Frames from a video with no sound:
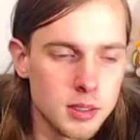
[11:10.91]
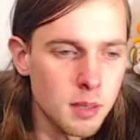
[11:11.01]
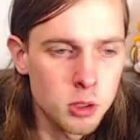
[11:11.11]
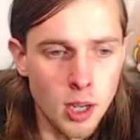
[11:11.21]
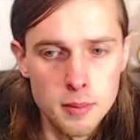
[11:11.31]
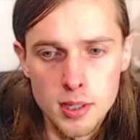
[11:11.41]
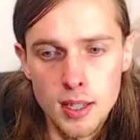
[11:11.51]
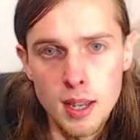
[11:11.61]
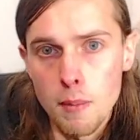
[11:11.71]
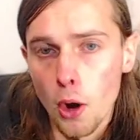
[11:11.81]
Sometimes they
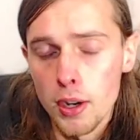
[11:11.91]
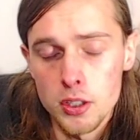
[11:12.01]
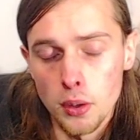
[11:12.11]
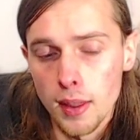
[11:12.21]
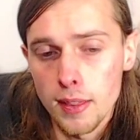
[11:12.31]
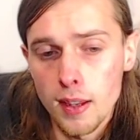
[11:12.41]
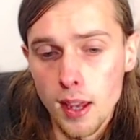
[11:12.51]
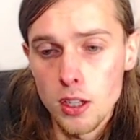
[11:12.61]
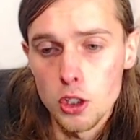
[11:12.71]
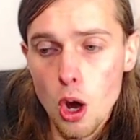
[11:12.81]
get married so that they
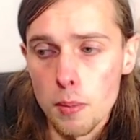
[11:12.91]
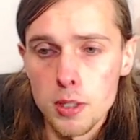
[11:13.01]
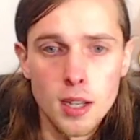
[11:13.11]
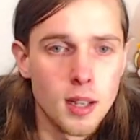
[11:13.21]
can adopt.